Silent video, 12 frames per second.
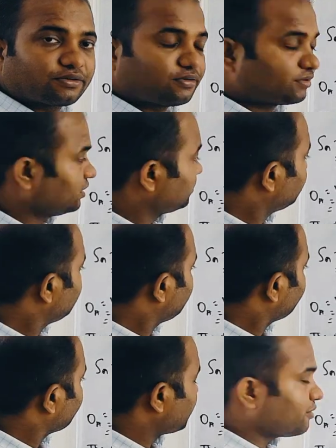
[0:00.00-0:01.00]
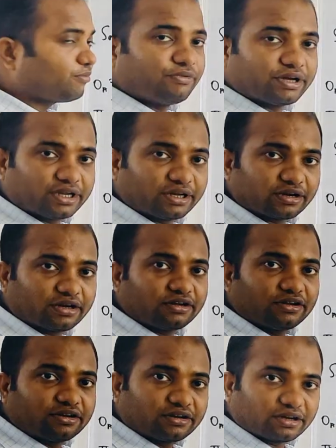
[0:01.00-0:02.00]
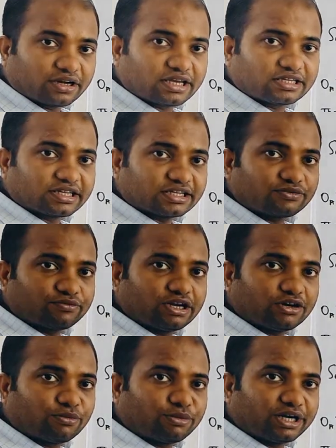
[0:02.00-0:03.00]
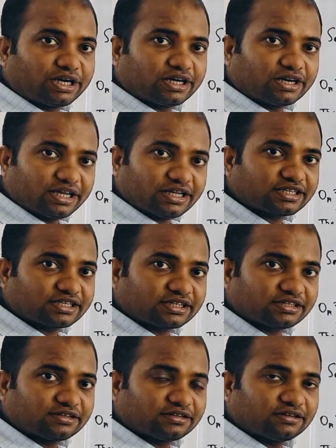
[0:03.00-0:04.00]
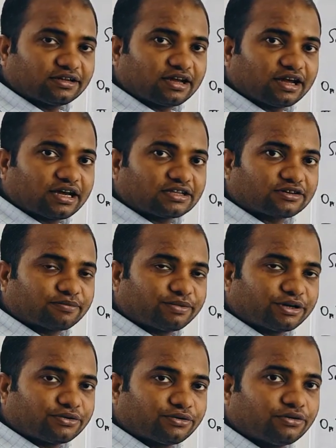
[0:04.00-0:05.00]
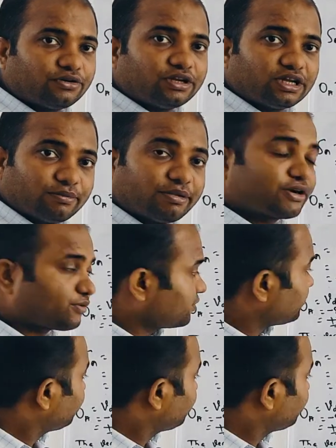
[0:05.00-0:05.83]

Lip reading: Okay, myope wearing glasses will accommodate less as compared to Emetrop.